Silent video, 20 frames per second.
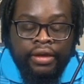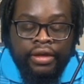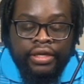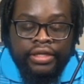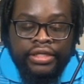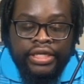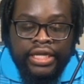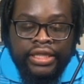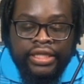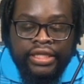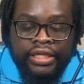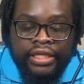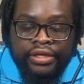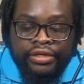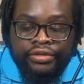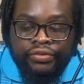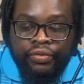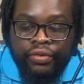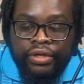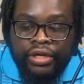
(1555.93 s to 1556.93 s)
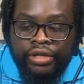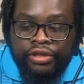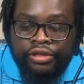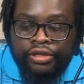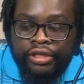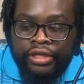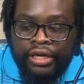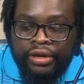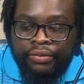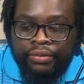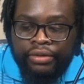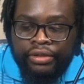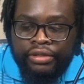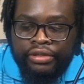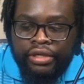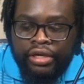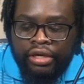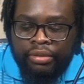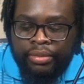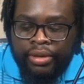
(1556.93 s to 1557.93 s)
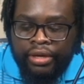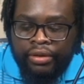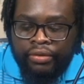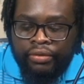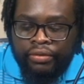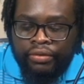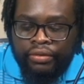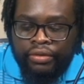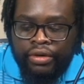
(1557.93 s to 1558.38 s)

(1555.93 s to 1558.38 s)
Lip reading: And I think there's one other thing I want to talk about.